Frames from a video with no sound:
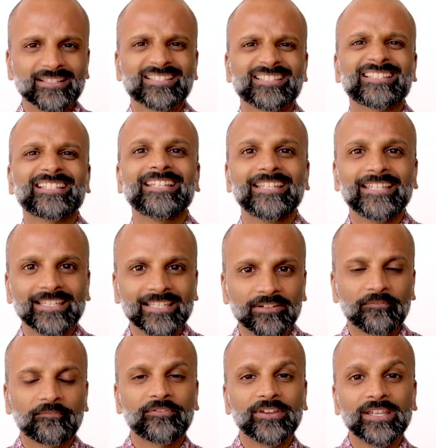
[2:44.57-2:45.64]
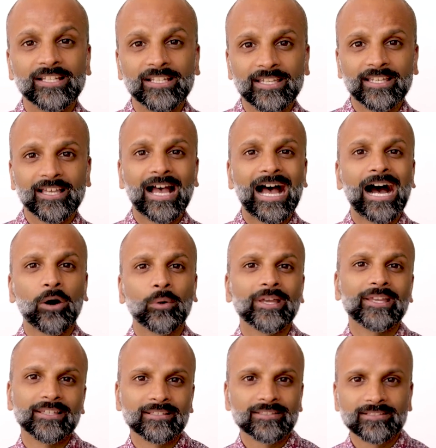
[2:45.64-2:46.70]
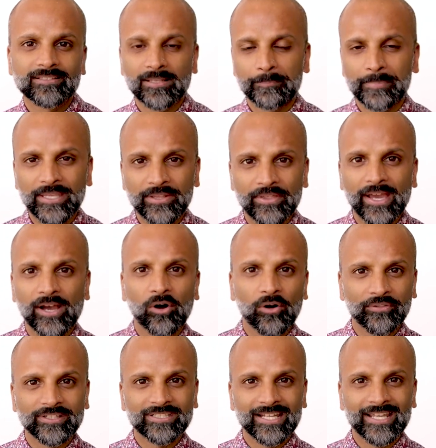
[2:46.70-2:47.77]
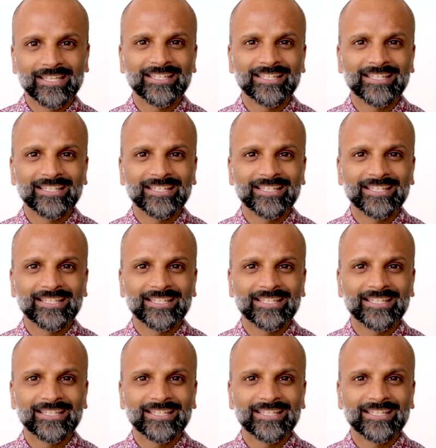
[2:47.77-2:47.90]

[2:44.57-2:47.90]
seeing and feeling how it is to be there on the day,